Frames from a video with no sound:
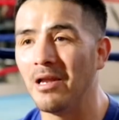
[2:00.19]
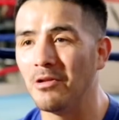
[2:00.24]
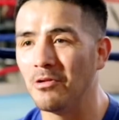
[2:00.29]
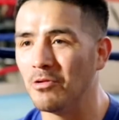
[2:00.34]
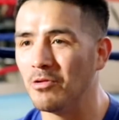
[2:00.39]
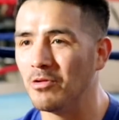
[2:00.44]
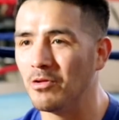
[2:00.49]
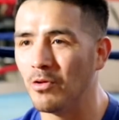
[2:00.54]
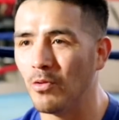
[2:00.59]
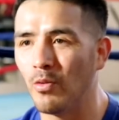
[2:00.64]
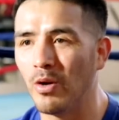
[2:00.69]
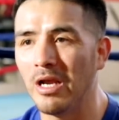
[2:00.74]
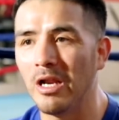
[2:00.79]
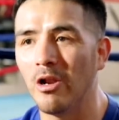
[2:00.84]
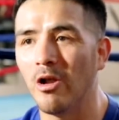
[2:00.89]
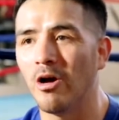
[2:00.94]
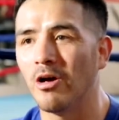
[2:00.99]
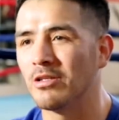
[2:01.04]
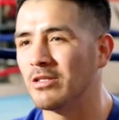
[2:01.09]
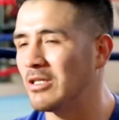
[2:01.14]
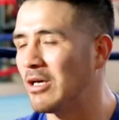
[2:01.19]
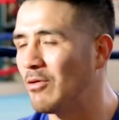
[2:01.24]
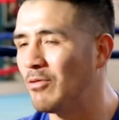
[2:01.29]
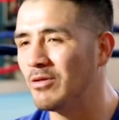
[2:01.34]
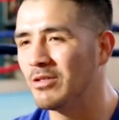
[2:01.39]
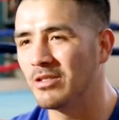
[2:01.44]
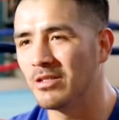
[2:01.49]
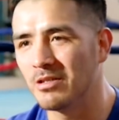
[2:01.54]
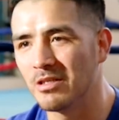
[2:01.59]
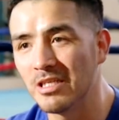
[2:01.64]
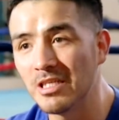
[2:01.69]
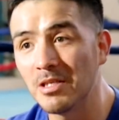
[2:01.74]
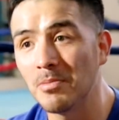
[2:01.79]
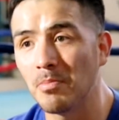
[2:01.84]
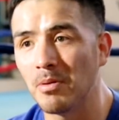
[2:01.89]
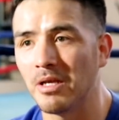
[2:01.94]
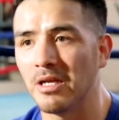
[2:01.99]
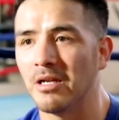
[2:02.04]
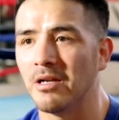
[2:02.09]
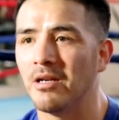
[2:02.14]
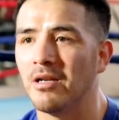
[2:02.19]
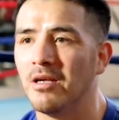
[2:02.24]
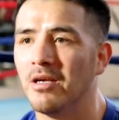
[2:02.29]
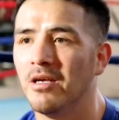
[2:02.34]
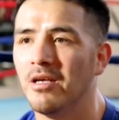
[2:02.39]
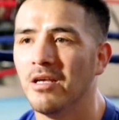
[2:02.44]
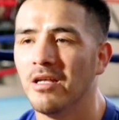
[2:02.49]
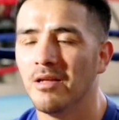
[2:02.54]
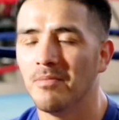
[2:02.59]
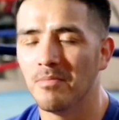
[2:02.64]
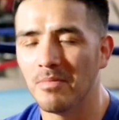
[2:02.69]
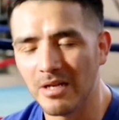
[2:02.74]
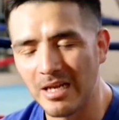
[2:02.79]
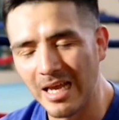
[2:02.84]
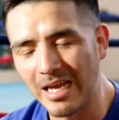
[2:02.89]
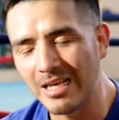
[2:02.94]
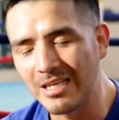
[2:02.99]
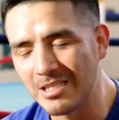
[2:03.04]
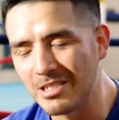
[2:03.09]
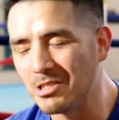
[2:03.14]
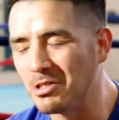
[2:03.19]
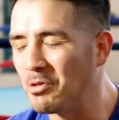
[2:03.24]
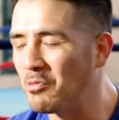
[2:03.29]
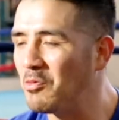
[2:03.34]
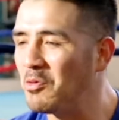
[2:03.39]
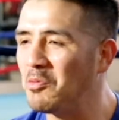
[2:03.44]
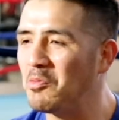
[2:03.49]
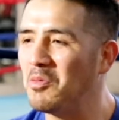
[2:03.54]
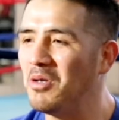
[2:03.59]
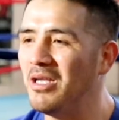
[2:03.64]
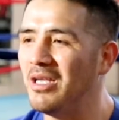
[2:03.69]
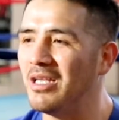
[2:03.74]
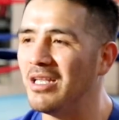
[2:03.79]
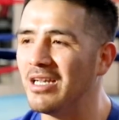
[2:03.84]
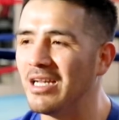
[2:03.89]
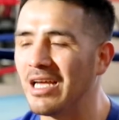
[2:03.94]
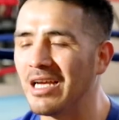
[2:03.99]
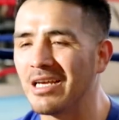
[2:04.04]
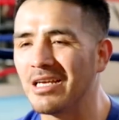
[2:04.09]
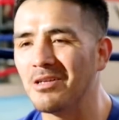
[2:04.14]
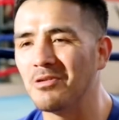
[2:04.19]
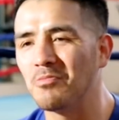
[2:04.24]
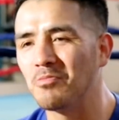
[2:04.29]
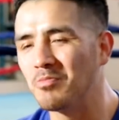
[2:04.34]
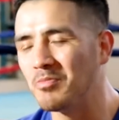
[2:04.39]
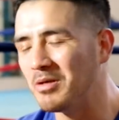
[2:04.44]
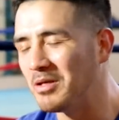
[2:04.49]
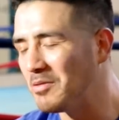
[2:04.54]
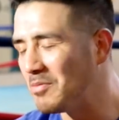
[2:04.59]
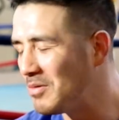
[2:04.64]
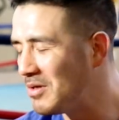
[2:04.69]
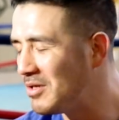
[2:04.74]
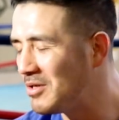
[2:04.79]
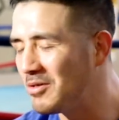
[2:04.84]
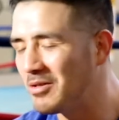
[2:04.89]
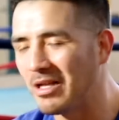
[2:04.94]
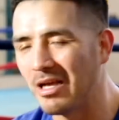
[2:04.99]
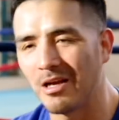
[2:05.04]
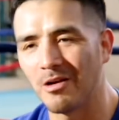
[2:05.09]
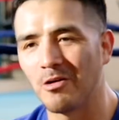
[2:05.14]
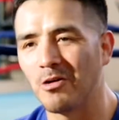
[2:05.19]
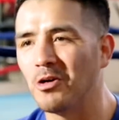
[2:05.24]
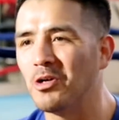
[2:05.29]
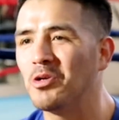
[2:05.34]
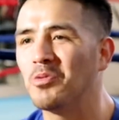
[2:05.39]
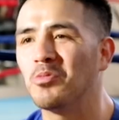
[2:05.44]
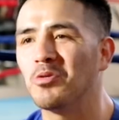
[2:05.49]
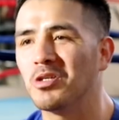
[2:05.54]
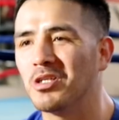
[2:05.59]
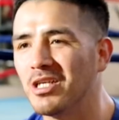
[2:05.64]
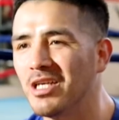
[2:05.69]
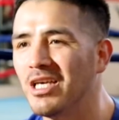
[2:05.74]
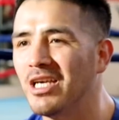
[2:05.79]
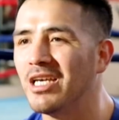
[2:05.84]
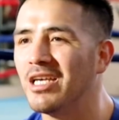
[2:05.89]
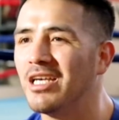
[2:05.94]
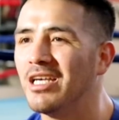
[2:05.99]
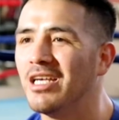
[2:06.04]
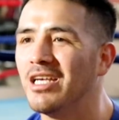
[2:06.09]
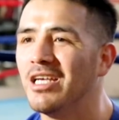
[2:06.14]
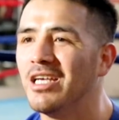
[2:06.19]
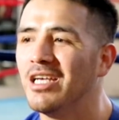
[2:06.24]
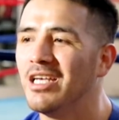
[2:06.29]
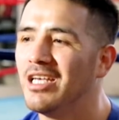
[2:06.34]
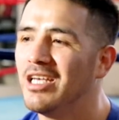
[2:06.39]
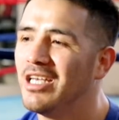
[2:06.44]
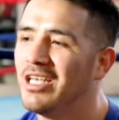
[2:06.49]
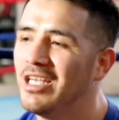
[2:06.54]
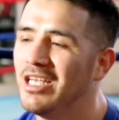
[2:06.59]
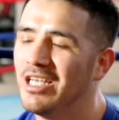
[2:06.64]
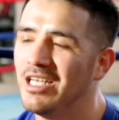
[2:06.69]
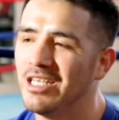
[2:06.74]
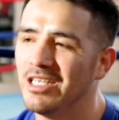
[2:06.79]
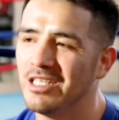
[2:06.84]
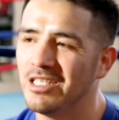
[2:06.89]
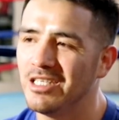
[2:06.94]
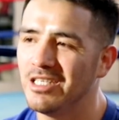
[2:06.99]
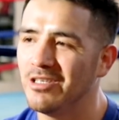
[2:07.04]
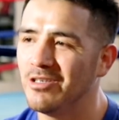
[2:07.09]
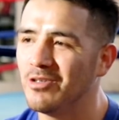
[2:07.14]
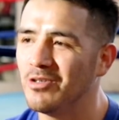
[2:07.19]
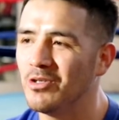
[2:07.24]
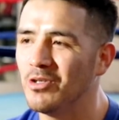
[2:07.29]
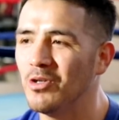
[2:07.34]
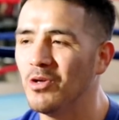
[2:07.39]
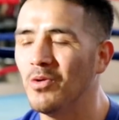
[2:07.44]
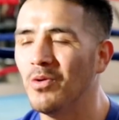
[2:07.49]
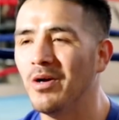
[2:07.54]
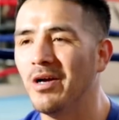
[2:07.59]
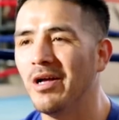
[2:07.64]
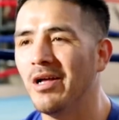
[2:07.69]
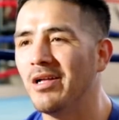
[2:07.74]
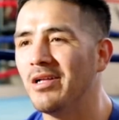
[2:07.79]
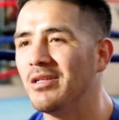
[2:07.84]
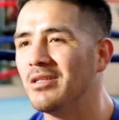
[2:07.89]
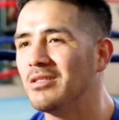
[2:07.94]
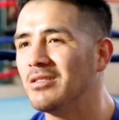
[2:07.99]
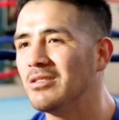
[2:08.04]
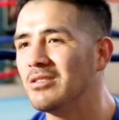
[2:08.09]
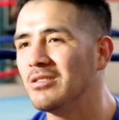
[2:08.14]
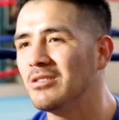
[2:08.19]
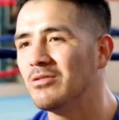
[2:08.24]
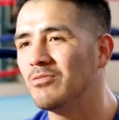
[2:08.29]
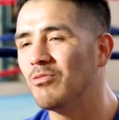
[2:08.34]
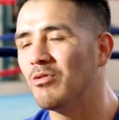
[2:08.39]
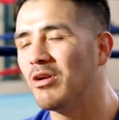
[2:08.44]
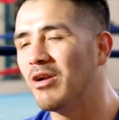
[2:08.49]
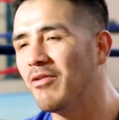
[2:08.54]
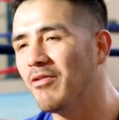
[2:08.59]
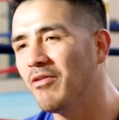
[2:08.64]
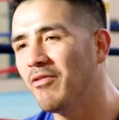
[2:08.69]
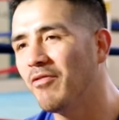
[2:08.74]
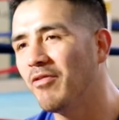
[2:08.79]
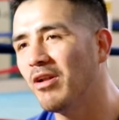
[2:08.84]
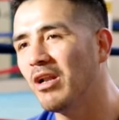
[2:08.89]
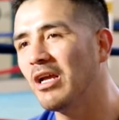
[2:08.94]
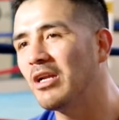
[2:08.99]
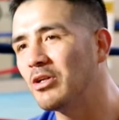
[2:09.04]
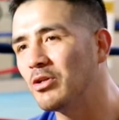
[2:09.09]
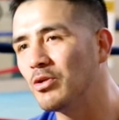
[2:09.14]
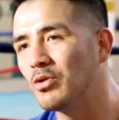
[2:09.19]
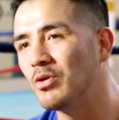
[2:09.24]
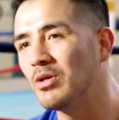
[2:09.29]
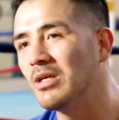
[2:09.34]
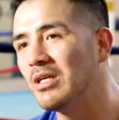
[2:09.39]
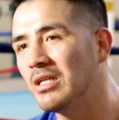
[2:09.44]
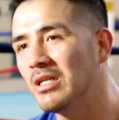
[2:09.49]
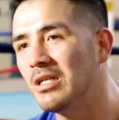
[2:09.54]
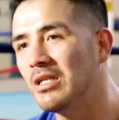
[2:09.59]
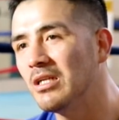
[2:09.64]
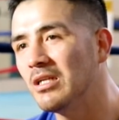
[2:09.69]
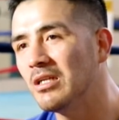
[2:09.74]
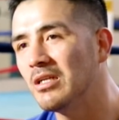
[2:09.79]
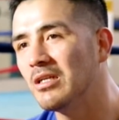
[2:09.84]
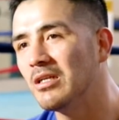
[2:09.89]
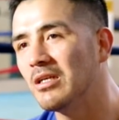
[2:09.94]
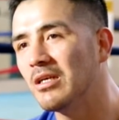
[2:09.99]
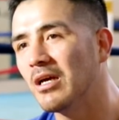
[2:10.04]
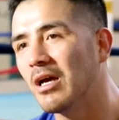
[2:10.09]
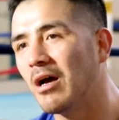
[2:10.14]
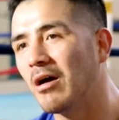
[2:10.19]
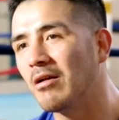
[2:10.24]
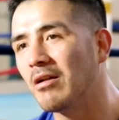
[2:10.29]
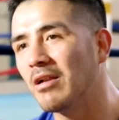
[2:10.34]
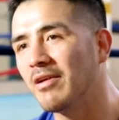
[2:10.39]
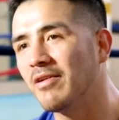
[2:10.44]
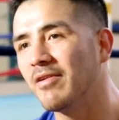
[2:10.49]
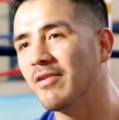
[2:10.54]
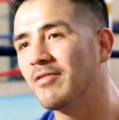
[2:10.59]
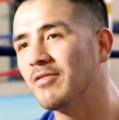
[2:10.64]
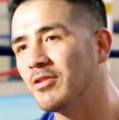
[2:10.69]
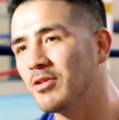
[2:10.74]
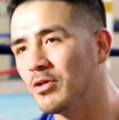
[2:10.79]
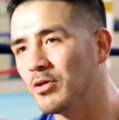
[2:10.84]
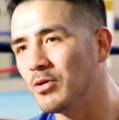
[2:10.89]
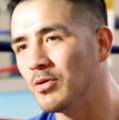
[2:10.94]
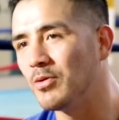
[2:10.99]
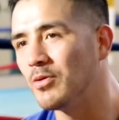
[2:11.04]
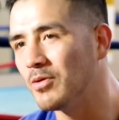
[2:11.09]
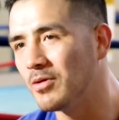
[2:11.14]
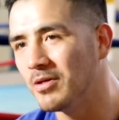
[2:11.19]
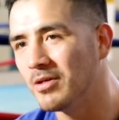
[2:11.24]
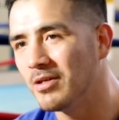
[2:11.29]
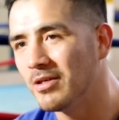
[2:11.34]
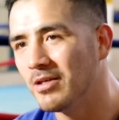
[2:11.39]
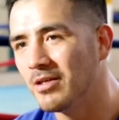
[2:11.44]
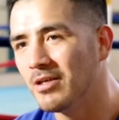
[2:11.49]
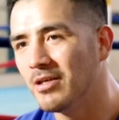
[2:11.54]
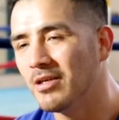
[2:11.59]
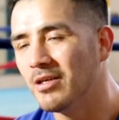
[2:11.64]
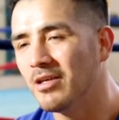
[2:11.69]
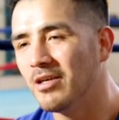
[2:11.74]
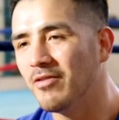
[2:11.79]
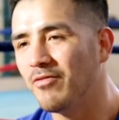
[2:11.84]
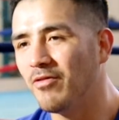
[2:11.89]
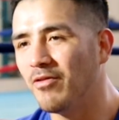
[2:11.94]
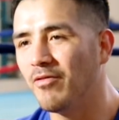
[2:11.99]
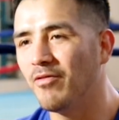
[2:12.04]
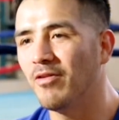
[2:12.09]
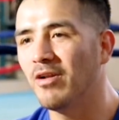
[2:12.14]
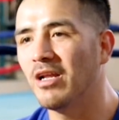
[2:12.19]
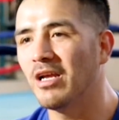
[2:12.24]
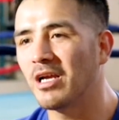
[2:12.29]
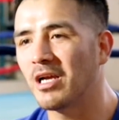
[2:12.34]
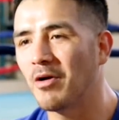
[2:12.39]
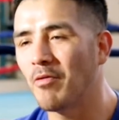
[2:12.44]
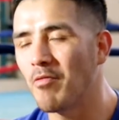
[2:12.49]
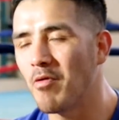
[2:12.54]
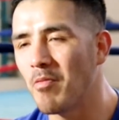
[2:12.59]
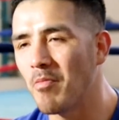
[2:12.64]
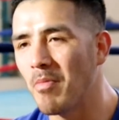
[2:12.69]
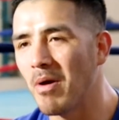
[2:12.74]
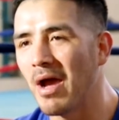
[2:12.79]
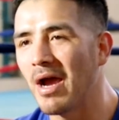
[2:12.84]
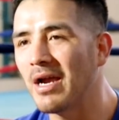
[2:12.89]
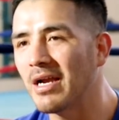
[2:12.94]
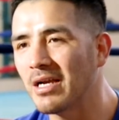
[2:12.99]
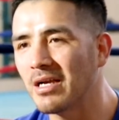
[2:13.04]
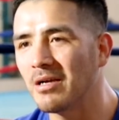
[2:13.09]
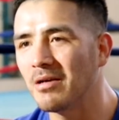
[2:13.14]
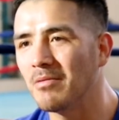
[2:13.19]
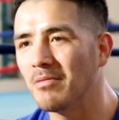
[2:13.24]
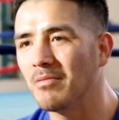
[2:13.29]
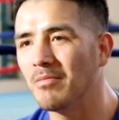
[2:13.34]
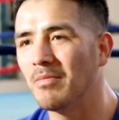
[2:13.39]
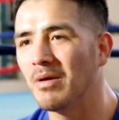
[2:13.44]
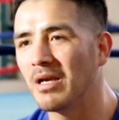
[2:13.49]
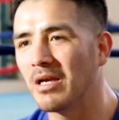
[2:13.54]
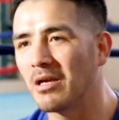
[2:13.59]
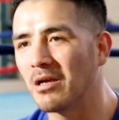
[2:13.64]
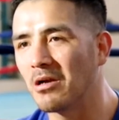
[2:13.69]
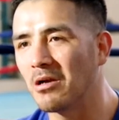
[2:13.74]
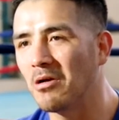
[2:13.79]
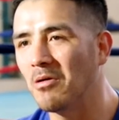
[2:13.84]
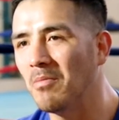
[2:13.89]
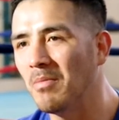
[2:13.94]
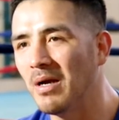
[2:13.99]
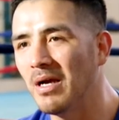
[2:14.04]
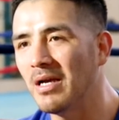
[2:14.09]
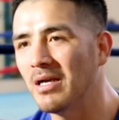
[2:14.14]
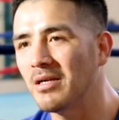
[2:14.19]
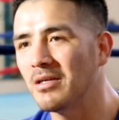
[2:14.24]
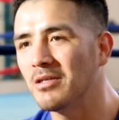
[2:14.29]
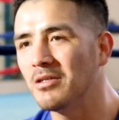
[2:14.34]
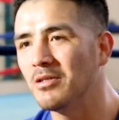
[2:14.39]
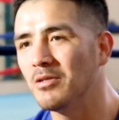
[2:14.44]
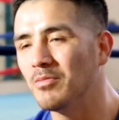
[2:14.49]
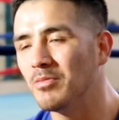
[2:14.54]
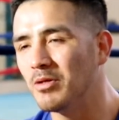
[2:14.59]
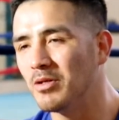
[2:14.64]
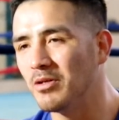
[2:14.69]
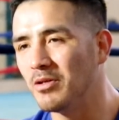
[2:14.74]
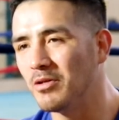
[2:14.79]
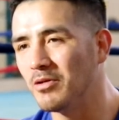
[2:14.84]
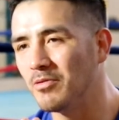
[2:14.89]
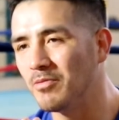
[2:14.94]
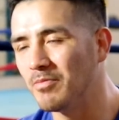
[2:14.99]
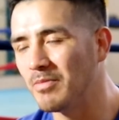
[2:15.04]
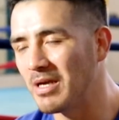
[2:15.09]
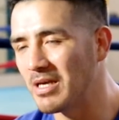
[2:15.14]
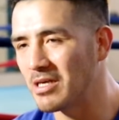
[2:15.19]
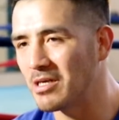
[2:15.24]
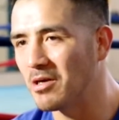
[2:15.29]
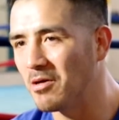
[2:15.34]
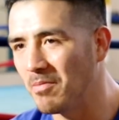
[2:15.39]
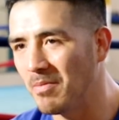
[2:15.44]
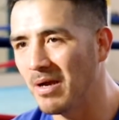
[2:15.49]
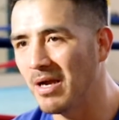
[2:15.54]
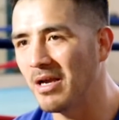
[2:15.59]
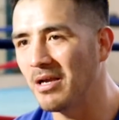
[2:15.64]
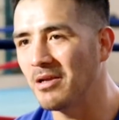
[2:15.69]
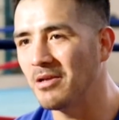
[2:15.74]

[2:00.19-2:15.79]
know, the weight loss. I wasn't disciplined. But that could still be me. That can be me like 100%. And she goes, you know what? Whatever you feel like doing, I'm gonna leave it up to you. If you feel like coming back, make a comeback, but you make a comeback,